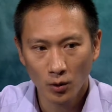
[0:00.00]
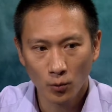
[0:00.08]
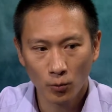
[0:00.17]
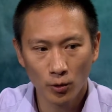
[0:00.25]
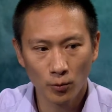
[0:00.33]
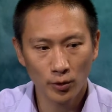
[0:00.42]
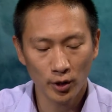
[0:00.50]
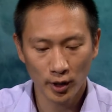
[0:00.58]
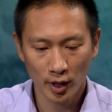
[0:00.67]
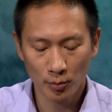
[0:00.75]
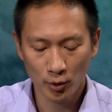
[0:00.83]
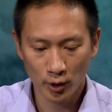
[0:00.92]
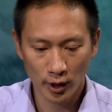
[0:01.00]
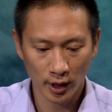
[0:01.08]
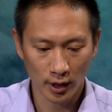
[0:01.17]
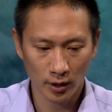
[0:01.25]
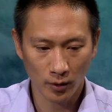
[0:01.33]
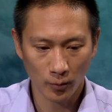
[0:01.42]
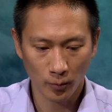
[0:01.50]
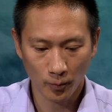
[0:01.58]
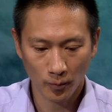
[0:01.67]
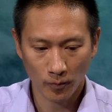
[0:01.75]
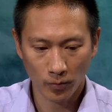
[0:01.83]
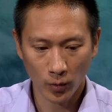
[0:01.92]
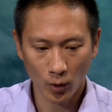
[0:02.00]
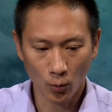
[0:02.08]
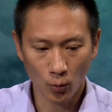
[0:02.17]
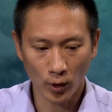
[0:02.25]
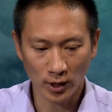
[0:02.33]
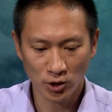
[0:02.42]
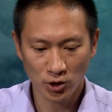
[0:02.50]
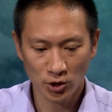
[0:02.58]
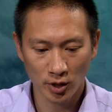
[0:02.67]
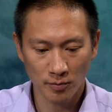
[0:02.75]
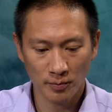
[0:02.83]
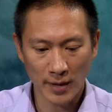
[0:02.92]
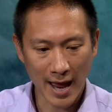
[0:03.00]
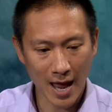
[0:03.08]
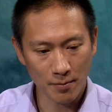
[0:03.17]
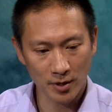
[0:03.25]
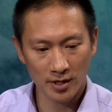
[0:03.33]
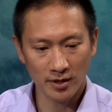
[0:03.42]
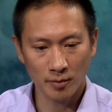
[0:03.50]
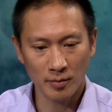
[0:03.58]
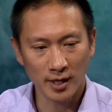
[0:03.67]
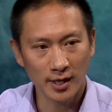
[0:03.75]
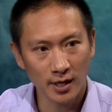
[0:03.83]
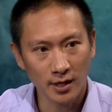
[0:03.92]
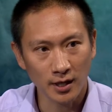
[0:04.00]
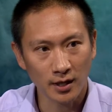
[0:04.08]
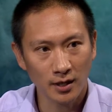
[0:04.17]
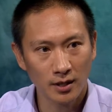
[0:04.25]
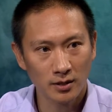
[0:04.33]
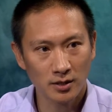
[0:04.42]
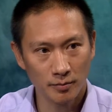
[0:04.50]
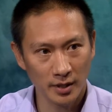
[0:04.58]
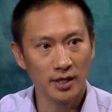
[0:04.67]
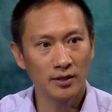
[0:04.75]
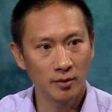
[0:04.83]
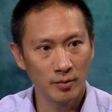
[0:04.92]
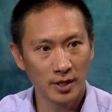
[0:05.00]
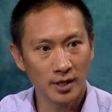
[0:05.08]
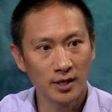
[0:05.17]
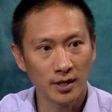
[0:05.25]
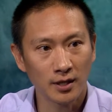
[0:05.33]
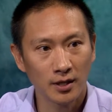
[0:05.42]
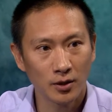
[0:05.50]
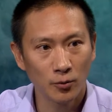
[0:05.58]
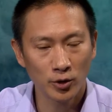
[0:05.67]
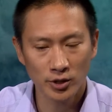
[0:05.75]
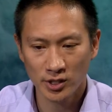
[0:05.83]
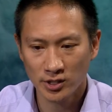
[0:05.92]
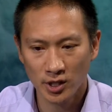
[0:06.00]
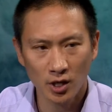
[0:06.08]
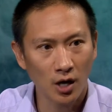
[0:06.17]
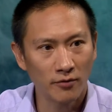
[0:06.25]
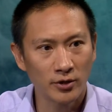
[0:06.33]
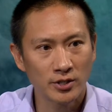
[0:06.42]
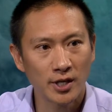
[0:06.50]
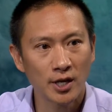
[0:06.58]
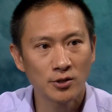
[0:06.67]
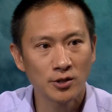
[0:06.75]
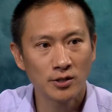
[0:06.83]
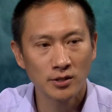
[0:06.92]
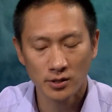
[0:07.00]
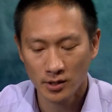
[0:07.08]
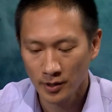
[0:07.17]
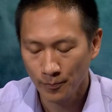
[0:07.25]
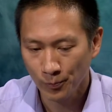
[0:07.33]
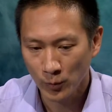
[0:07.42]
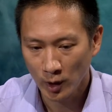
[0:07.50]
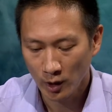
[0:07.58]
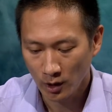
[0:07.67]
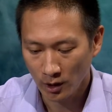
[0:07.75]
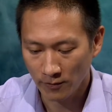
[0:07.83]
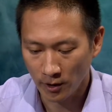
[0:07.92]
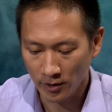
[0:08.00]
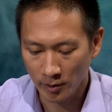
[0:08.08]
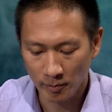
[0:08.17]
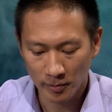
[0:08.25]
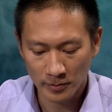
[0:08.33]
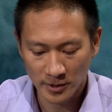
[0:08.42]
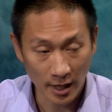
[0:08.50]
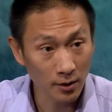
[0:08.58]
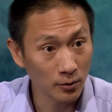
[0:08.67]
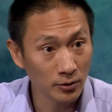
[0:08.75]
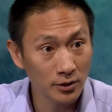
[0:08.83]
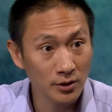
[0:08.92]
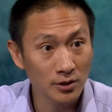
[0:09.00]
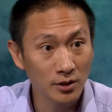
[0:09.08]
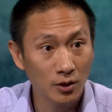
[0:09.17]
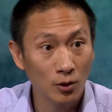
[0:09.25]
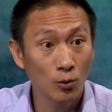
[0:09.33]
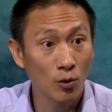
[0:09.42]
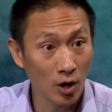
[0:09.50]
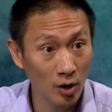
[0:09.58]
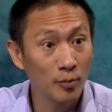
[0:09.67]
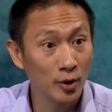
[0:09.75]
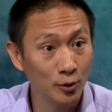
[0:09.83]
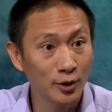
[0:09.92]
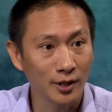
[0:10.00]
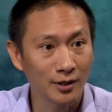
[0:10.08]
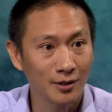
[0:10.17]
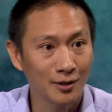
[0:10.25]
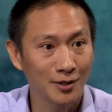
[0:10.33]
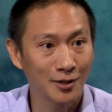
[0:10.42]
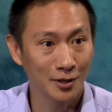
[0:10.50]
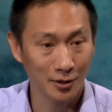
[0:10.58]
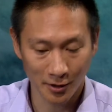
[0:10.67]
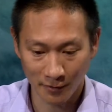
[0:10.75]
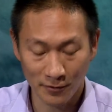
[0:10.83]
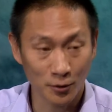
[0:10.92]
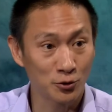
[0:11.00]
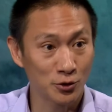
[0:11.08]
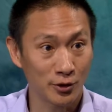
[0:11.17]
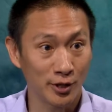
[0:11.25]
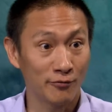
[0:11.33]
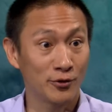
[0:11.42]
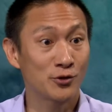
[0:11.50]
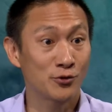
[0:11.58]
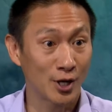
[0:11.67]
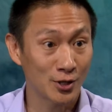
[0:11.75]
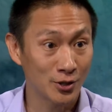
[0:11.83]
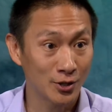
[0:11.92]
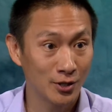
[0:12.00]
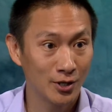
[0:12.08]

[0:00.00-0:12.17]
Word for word: we're really putting what should happen in the beginning to be in the beginning, which is the conversations of all the stakeholders who are building the future infrastructure,